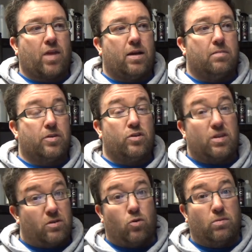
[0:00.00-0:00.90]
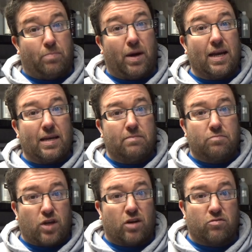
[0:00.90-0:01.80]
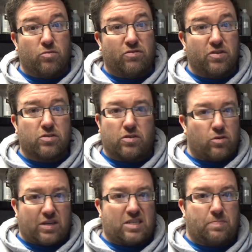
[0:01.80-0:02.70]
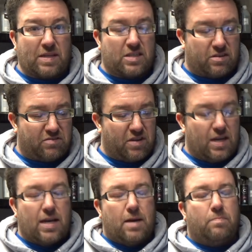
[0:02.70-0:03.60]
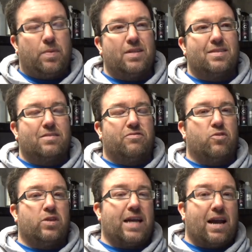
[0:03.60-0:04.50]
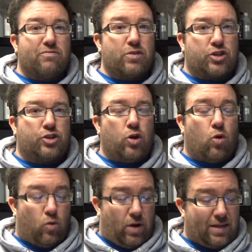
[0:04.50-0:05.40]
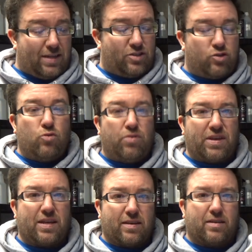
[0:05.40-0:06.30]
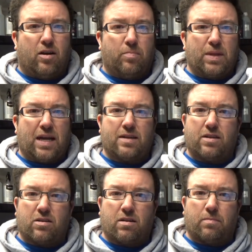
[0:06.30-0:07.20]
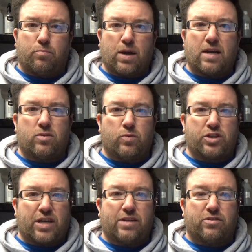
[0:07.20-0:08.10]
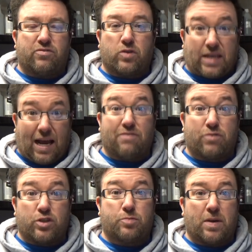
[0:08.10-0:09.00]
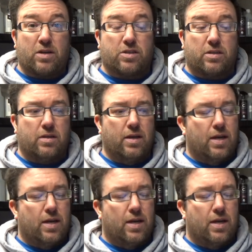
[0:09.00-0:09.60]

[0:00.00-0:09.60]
Now you can go and buy tar removers, they're not expensive, but for the average Joe, and I do think that CarPlan are a brand which cater for the average person,